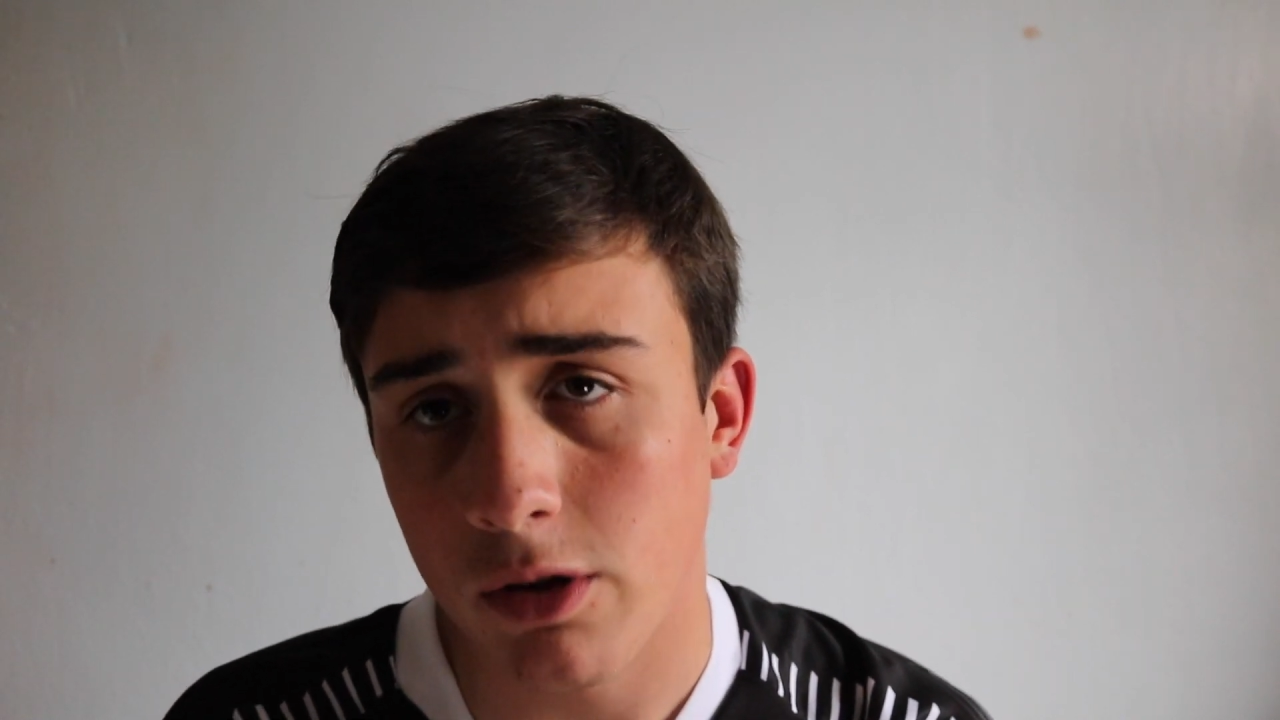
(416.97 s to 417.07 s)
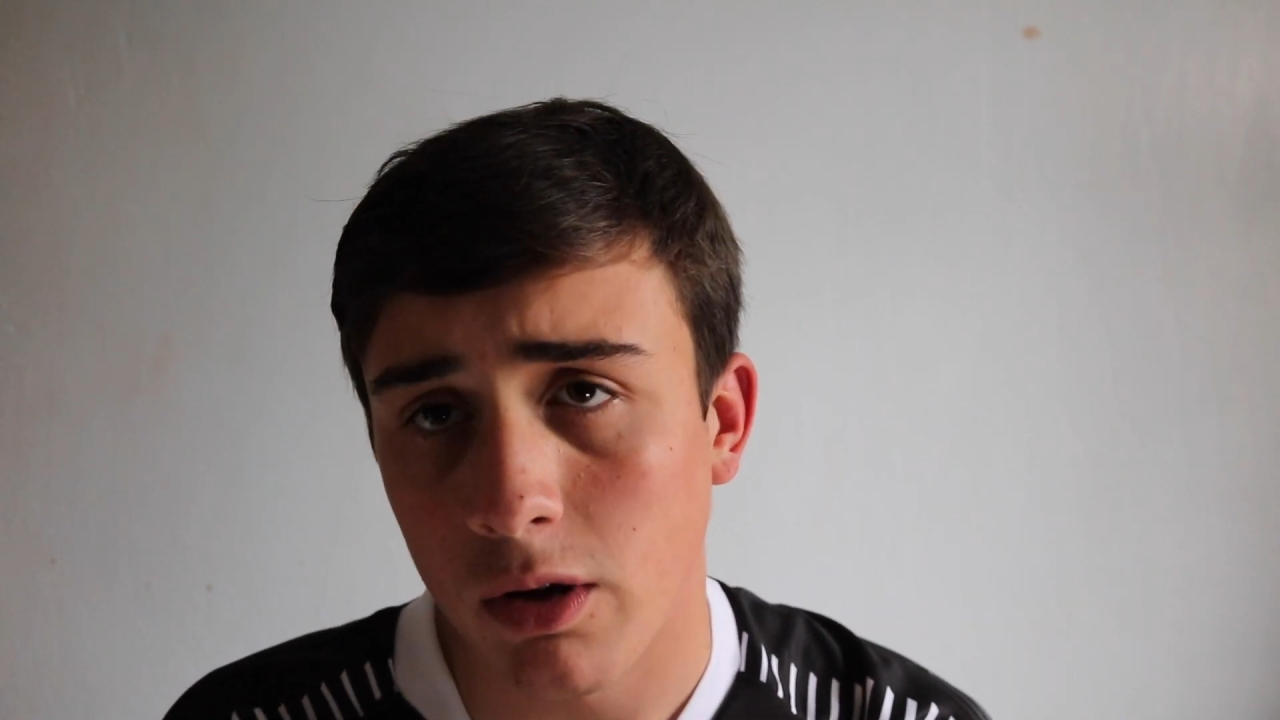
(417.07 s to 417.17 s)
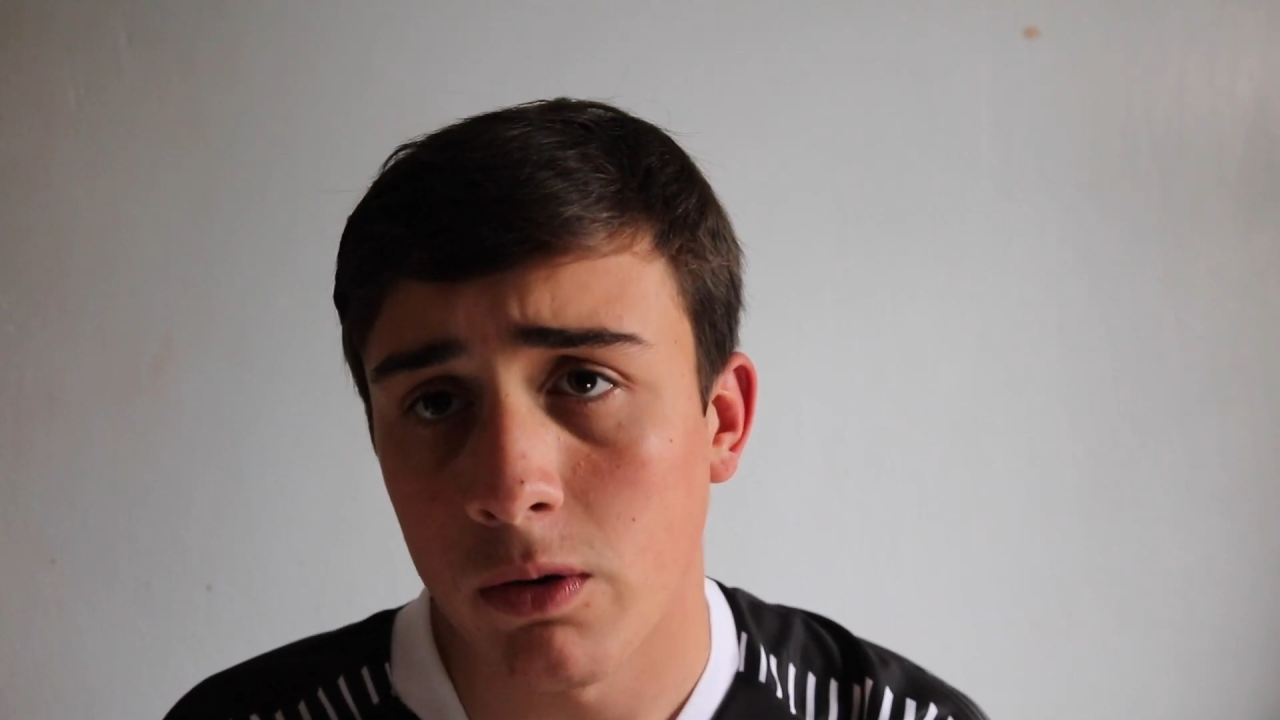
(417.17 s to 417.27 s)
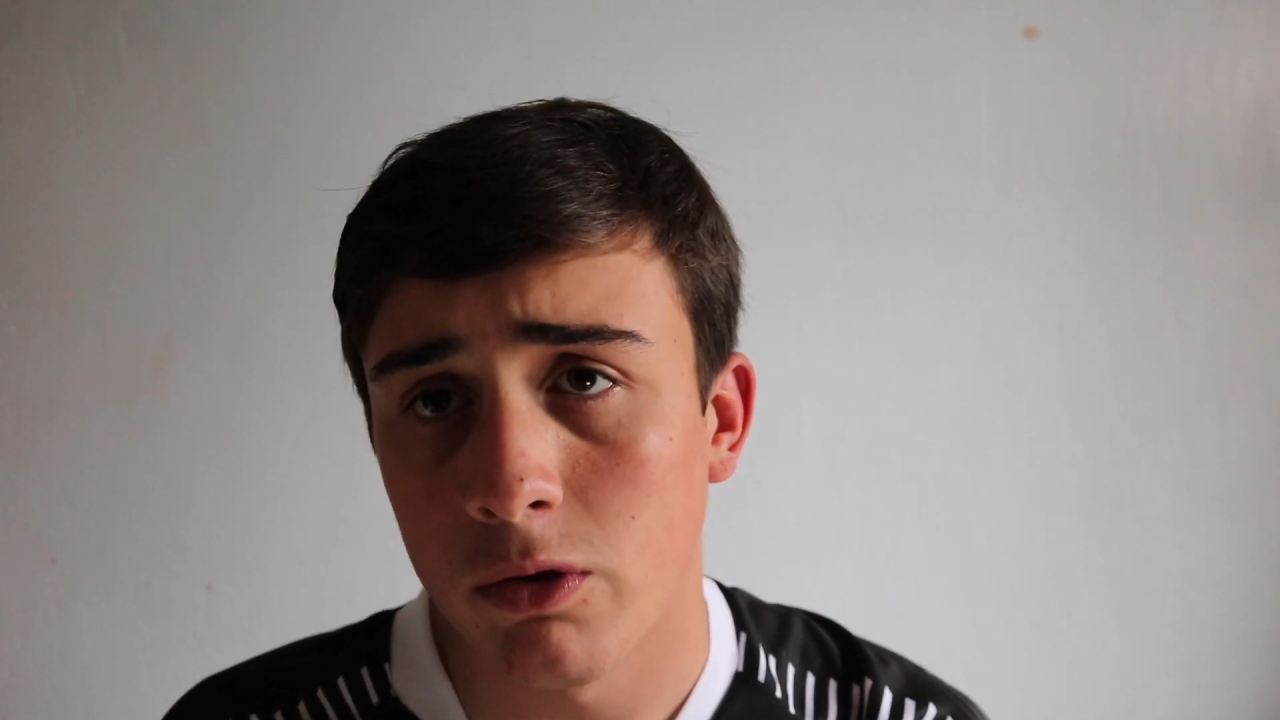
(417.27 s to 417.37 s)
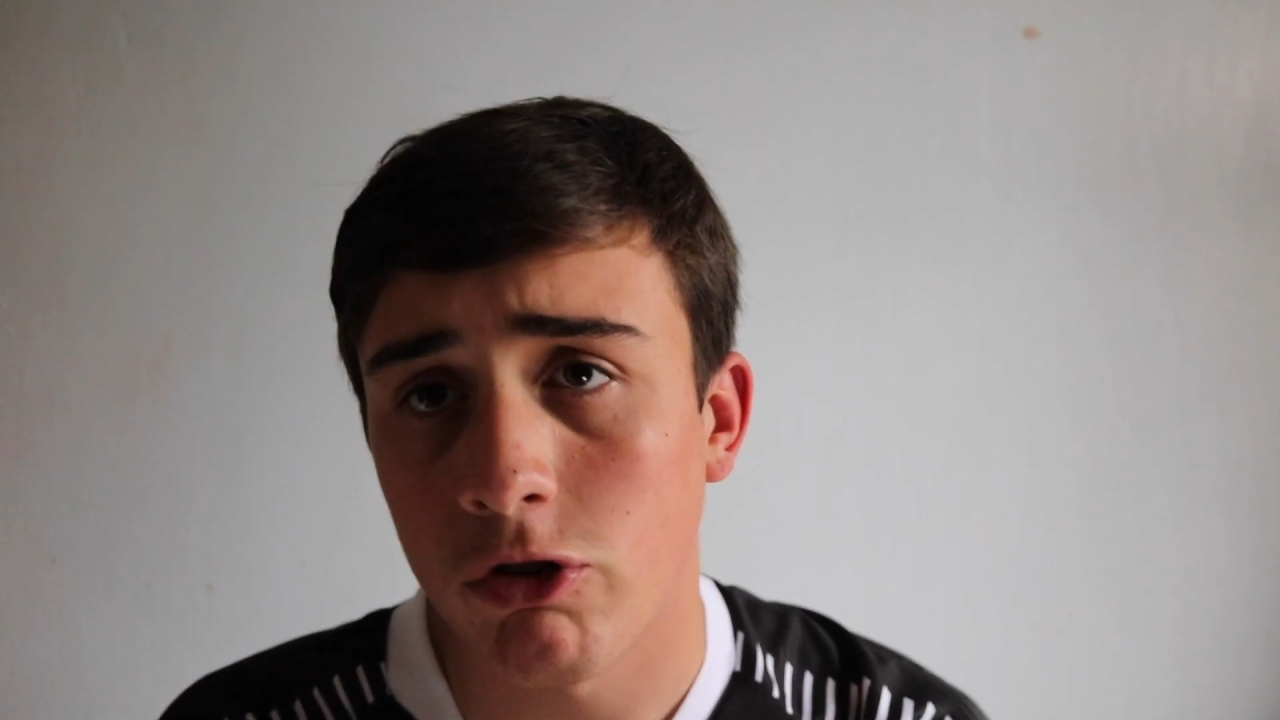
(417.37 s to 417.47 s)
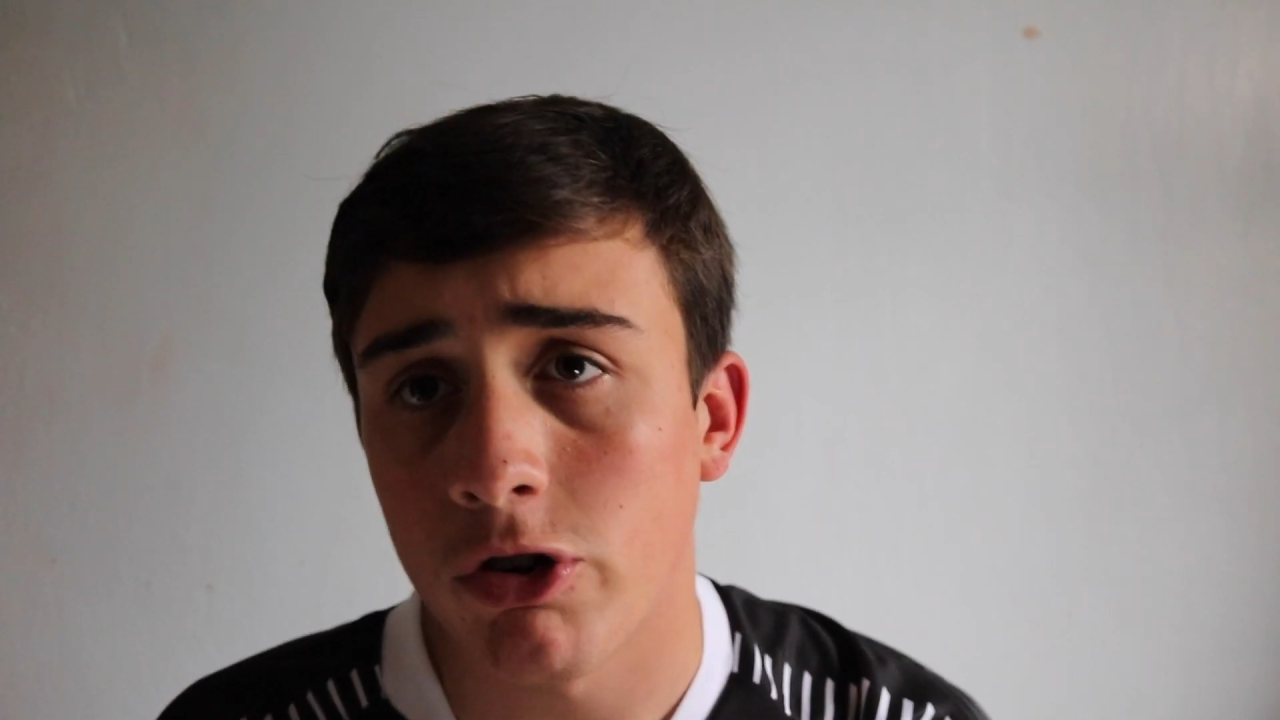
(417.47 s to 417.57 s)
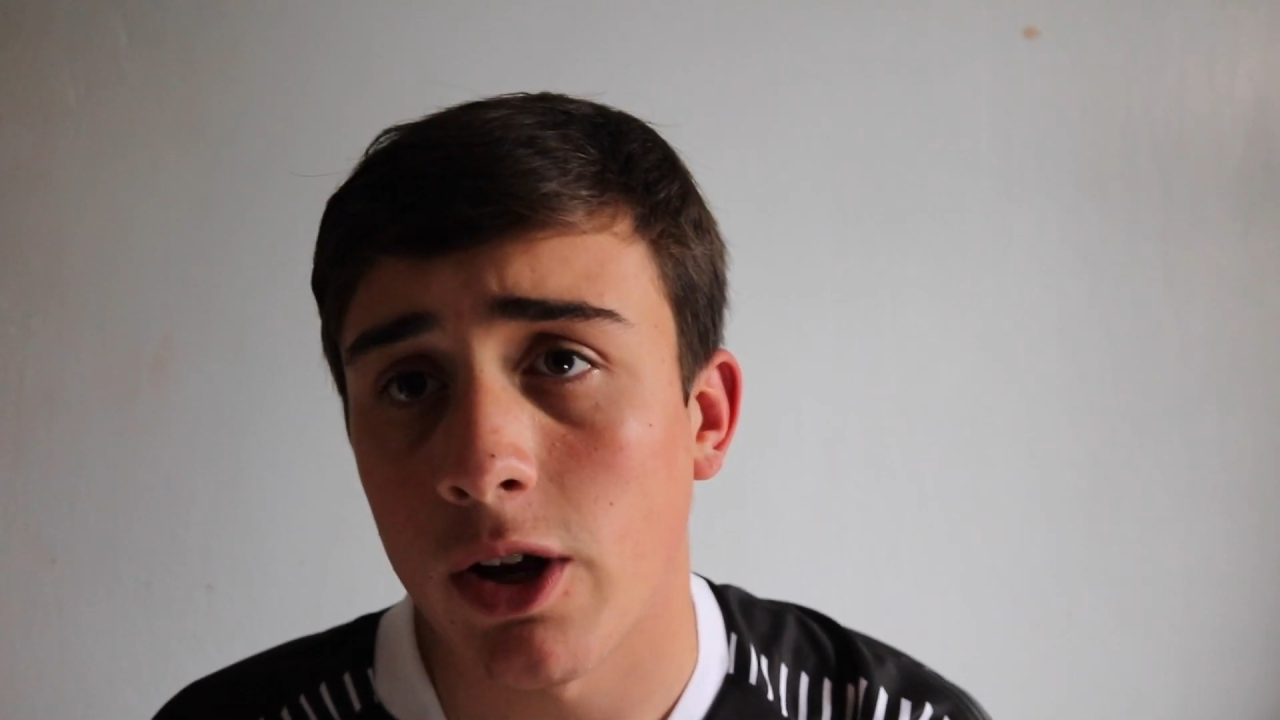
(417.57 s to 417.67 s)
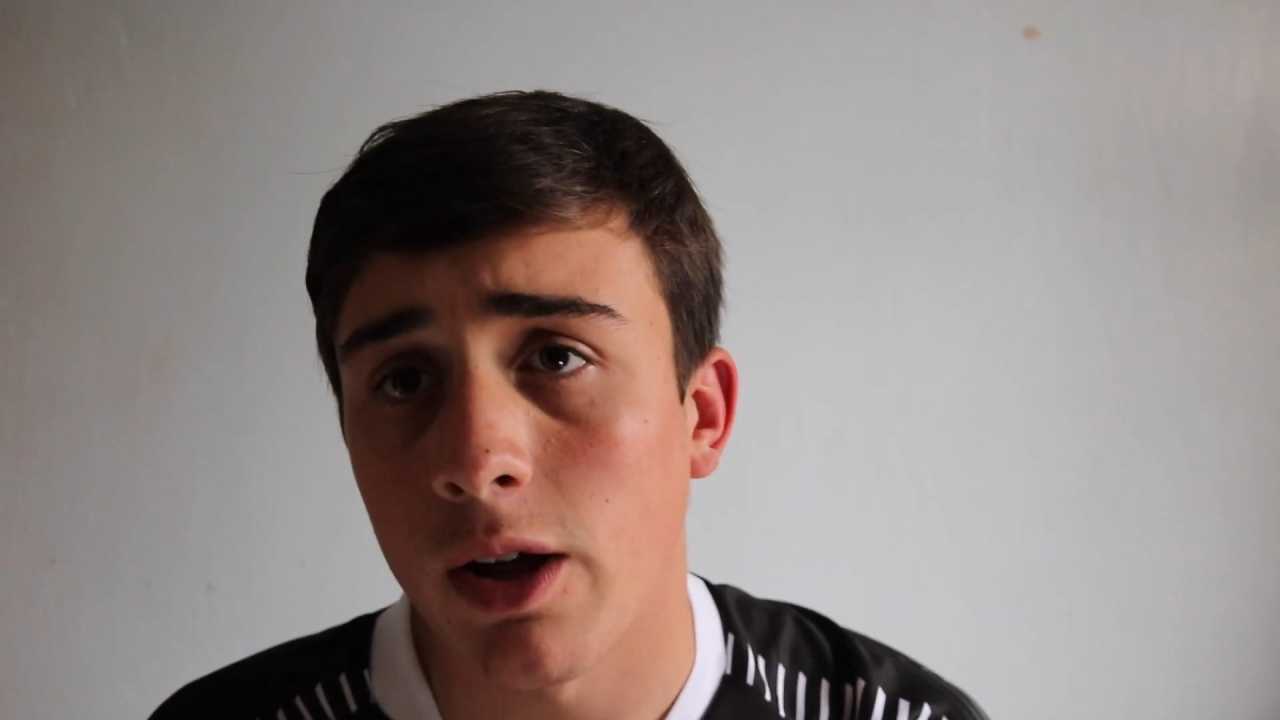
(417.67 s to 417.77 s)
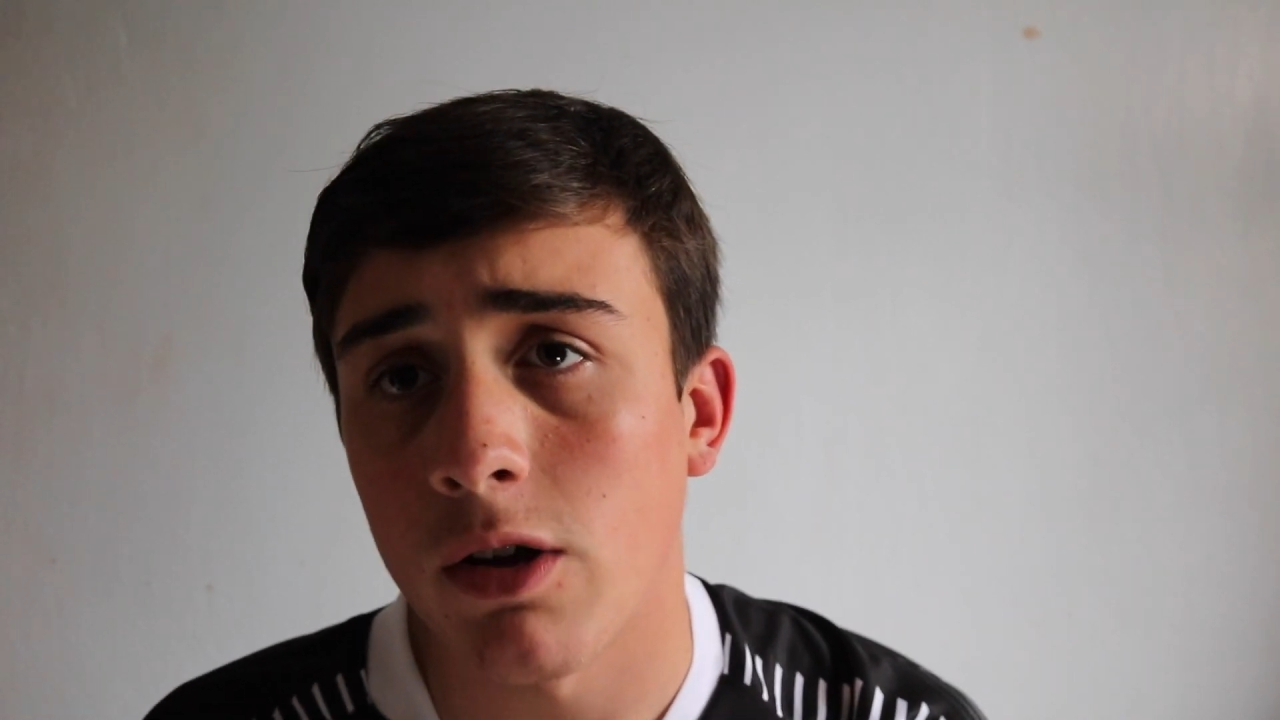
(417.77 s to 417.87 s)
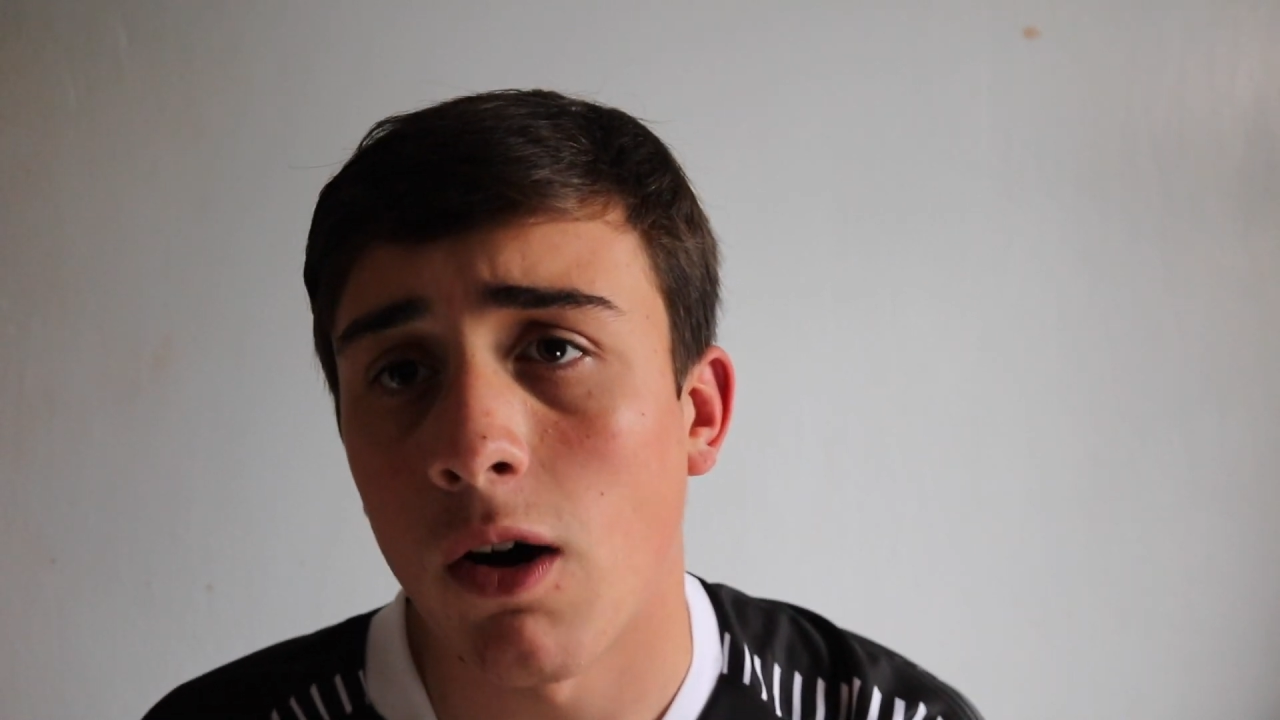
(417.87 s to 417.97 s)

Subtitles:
100 years